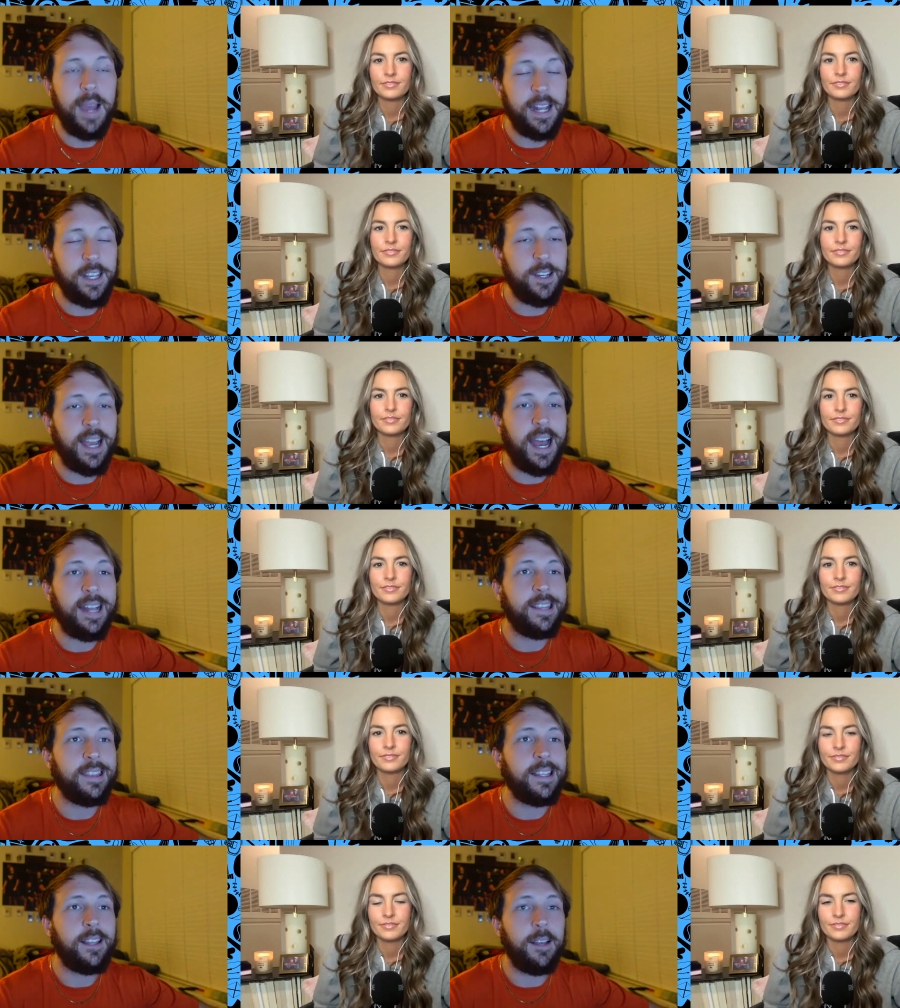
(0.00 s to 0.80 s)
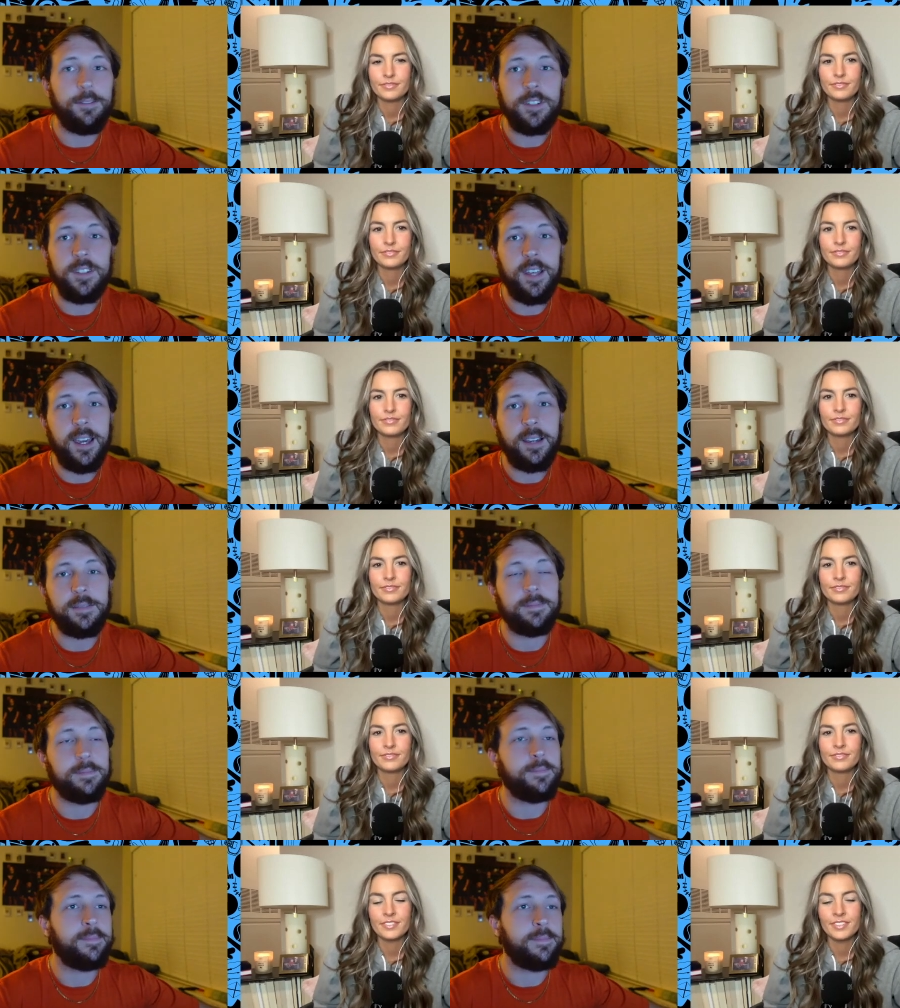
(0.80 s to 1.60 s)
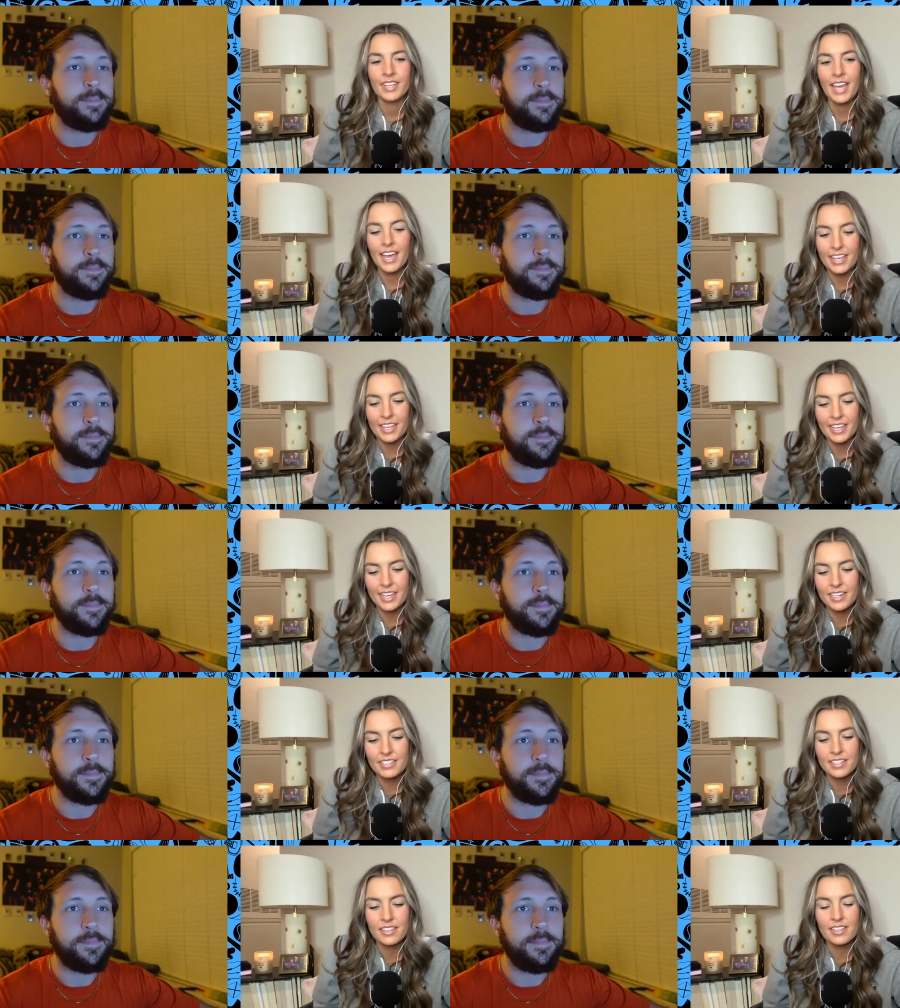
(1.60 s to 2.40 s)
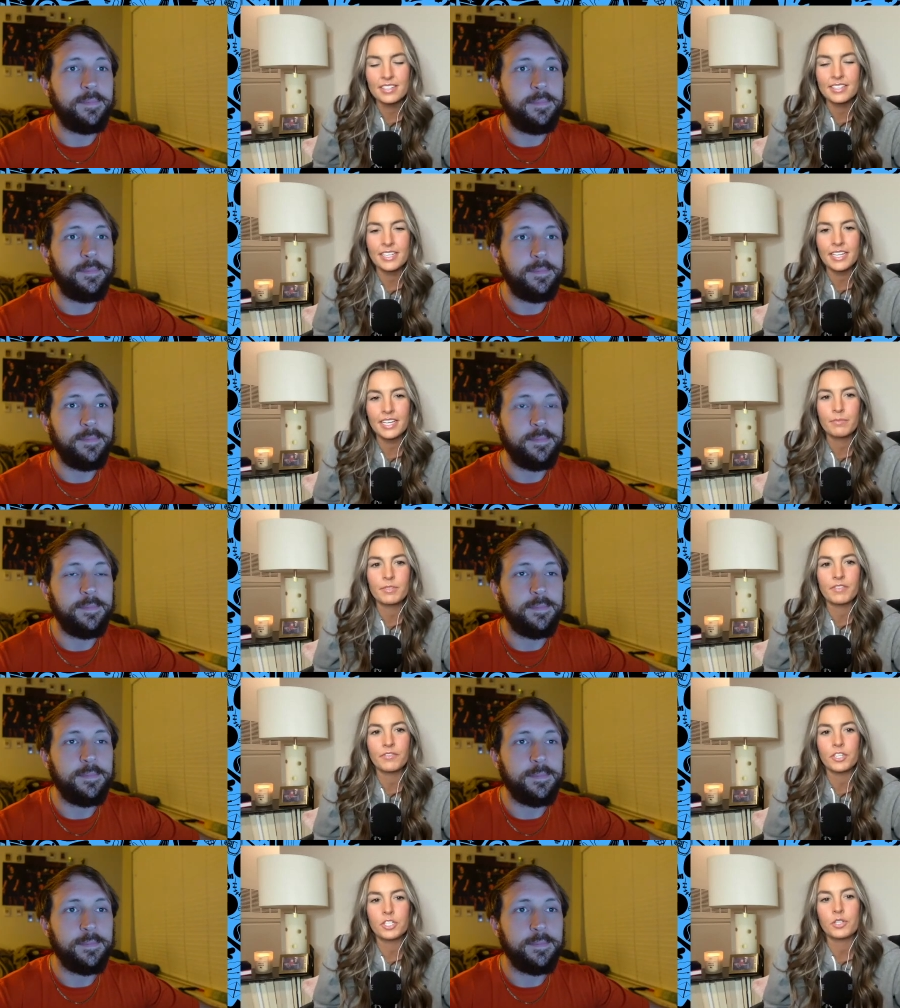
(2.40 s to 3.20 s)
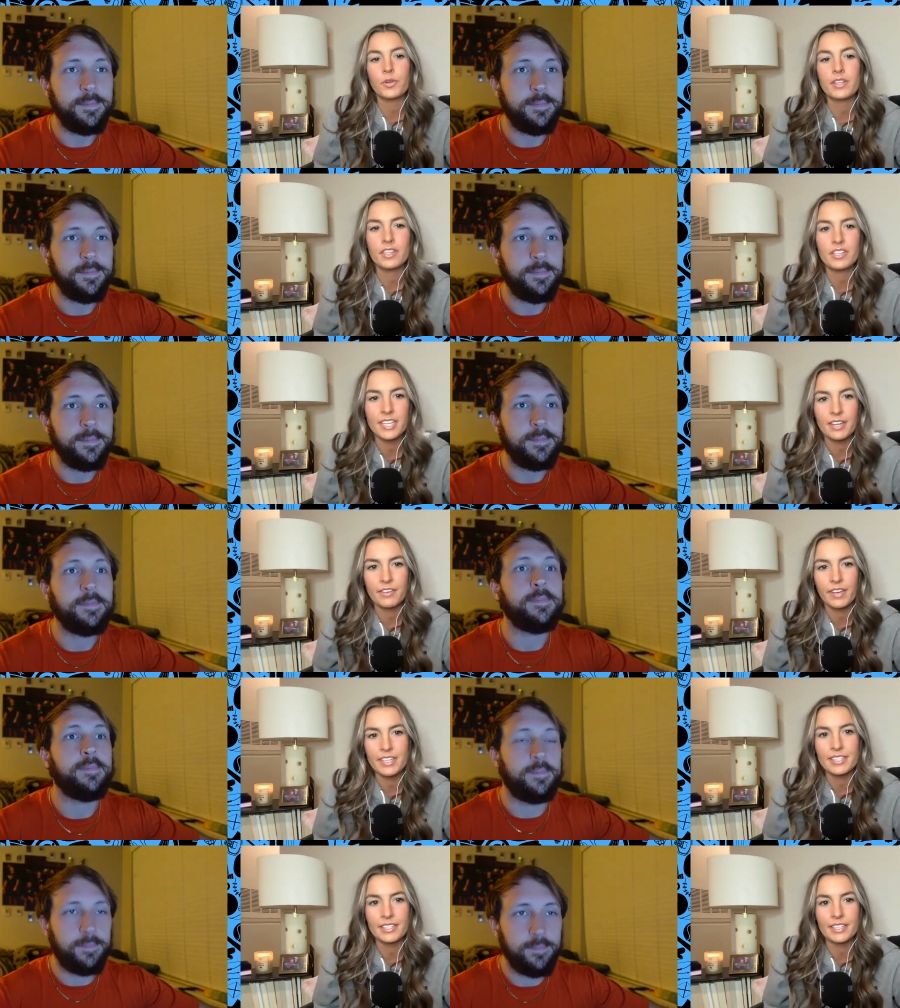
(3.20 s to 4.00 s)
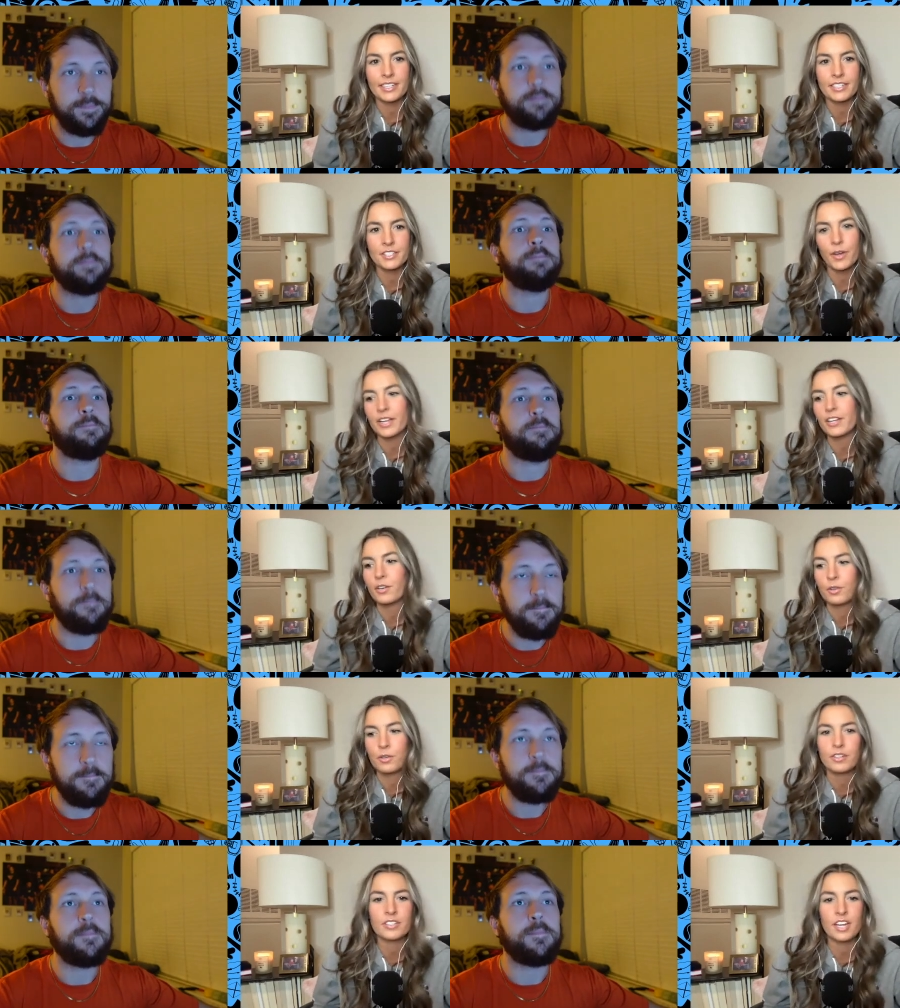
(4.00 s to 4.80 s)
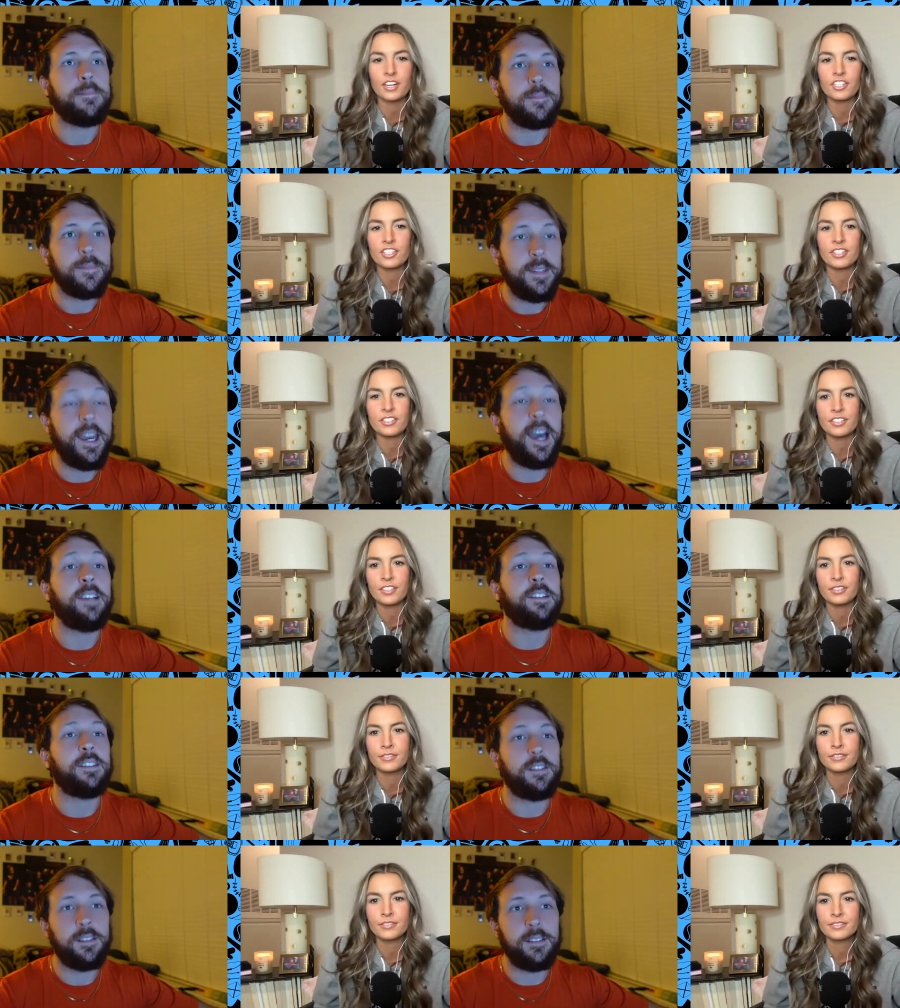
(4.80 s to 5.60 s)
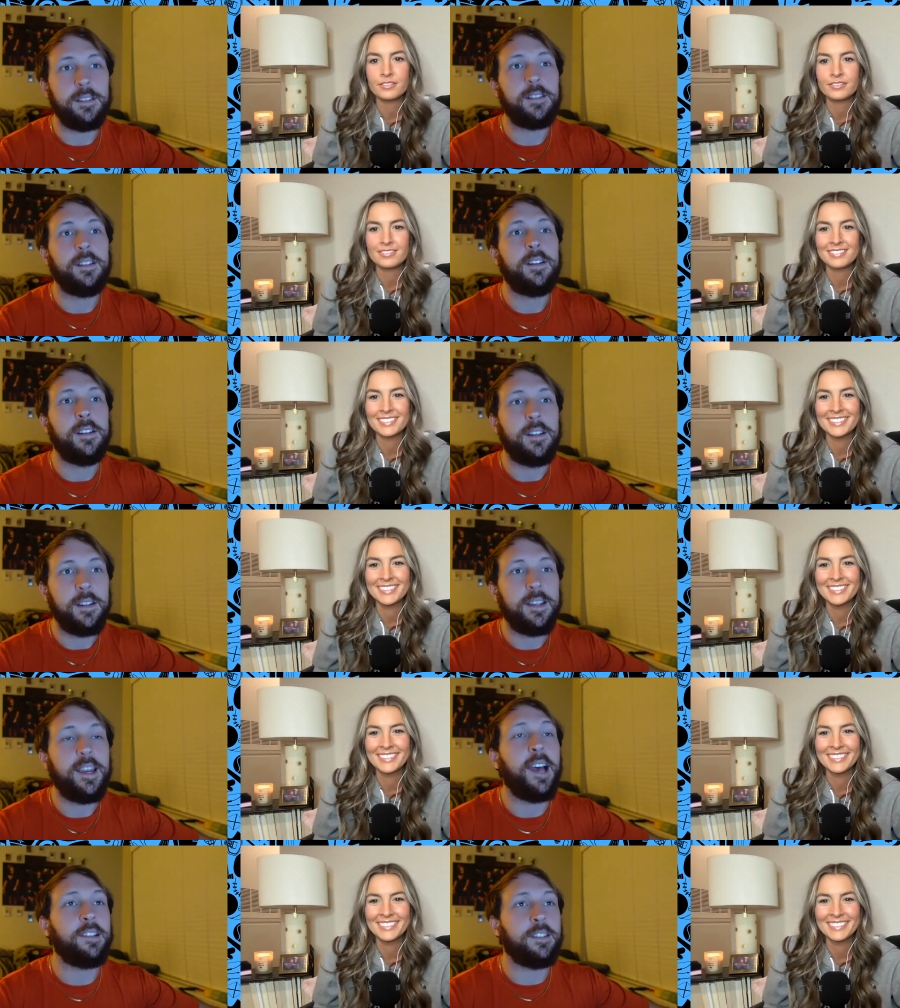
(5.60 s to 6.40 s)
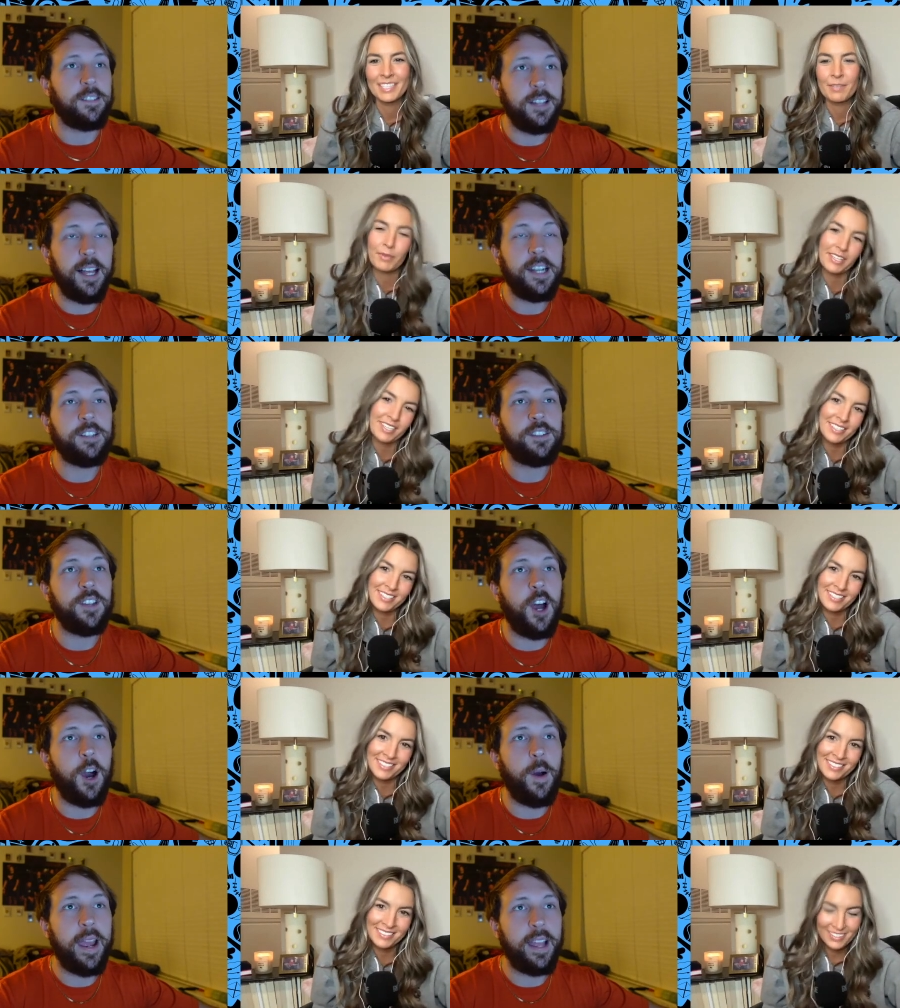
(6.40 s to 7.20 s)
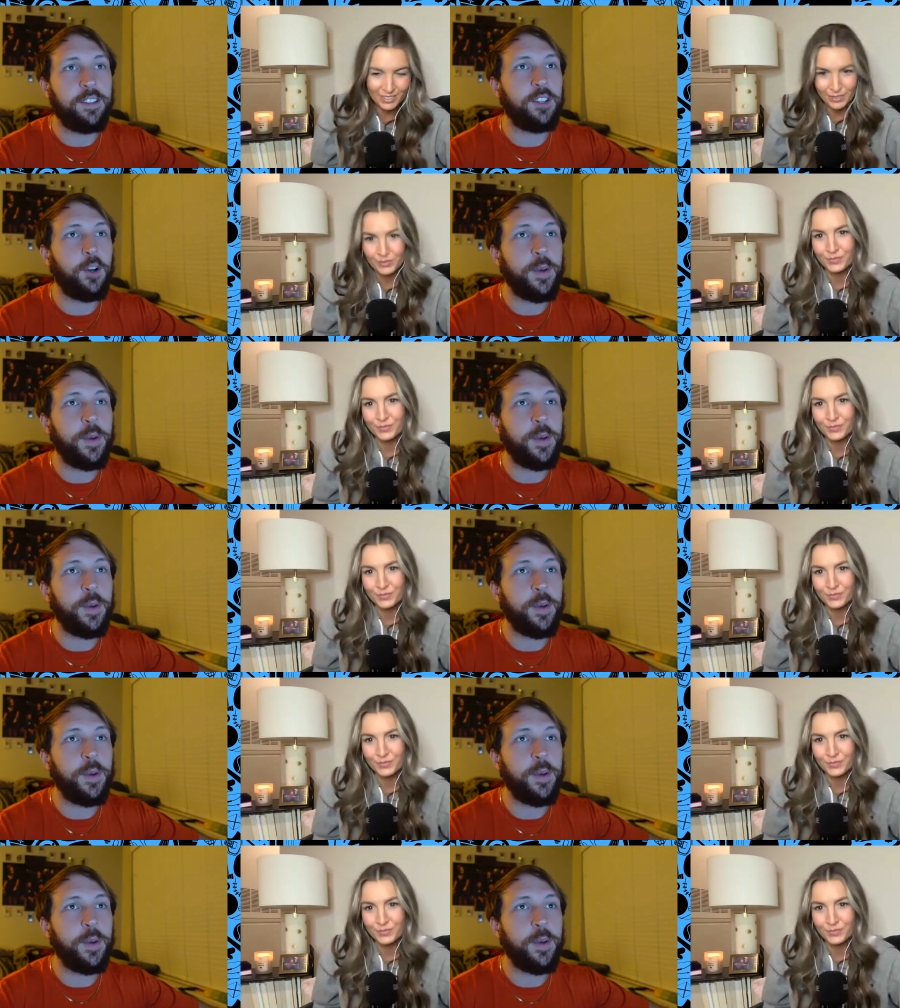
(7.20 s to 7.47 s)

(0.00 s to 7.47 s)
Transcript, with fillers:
Speaker 1: you got anything left to say?
Speaker 2: Yeah, hit us in the DMs if you join the DFS league, so I know who to talk shit yes. to.
Speaker 1: Yes, let us Please. know, and so we